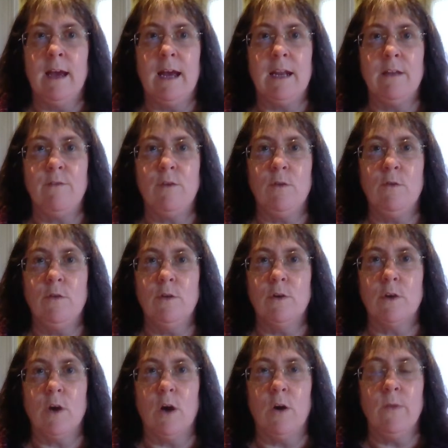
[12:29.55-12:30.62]
and if you
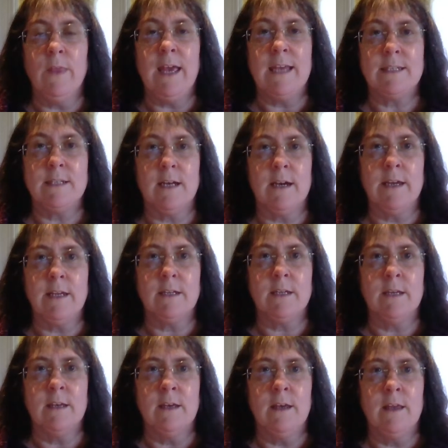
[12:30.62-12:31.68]
look on their site,
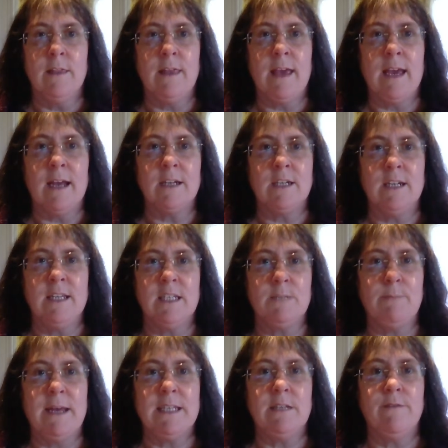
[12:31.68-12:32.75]
they actually
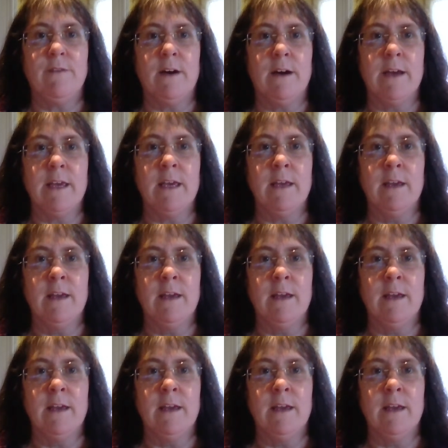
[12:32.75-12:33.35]
specify